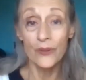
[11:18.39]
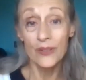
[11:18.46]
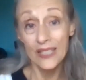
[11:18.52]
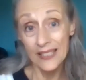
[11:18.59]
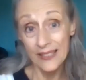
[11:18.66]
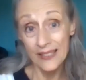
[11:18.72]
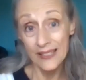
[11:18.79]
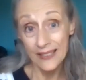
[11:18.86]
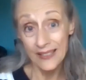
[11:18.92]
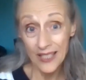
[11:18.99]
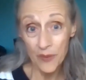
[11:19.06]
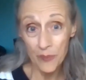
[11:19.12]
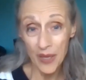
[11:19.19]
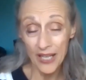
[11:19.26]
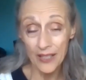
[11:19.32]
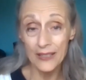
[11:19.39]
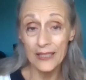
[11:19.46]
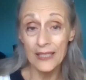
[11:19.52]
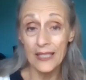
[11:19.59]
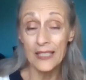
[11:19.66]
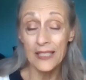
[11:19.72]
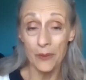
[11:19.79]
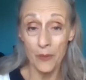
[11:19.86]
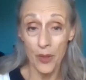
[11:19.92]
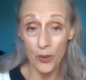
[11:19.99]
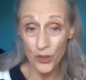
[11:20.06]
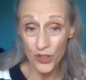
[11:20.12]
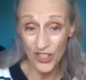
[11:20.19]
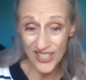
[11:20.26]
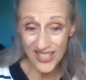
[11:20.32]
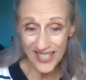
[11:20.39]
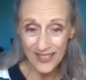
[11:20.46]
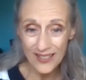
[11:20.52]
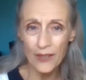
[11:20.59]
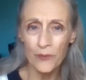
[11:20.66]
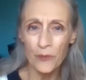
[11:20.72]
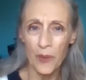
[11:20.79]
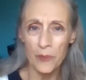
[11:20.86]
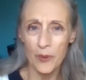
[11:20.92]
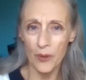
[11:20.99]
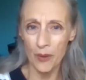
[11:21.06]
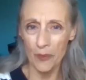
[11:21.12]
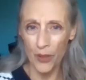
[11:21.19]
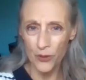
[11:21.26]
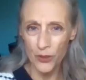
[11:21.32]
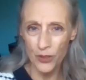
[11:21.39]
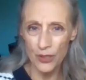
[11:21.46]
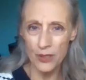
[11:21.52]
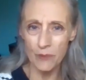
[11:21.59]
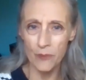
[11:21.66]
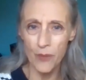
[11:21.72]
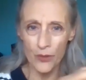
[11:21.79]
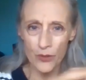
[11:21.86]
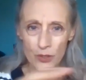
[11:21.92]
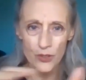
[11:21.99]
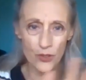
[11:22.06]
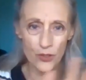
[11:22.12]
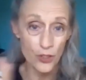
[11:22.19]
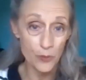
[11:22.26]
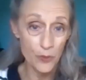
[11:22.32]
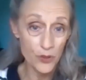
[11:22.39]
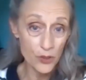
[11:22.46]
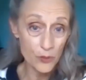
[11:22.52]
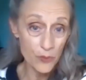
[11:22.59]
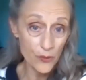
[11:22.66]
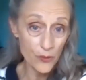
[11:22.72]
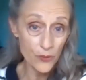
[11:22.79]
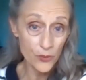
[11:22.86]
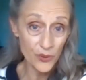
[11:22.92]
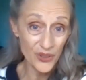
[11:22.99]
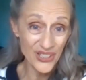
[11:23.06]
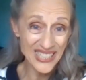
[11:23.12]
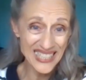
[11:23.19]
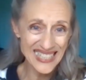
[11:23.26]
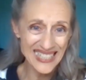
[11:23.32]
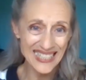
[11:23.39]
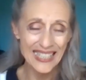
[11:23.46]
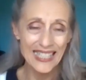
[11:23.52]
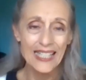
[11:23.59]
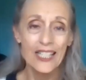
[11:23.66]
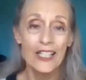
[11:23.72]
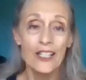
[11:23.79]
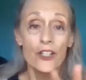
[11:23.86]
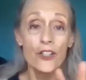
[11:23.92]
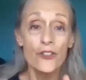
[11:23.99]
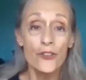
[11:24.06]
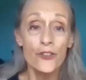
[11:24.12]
So let's think about it. It's emotions, and remember, emotions are supposed to move through us. Mm-hmm.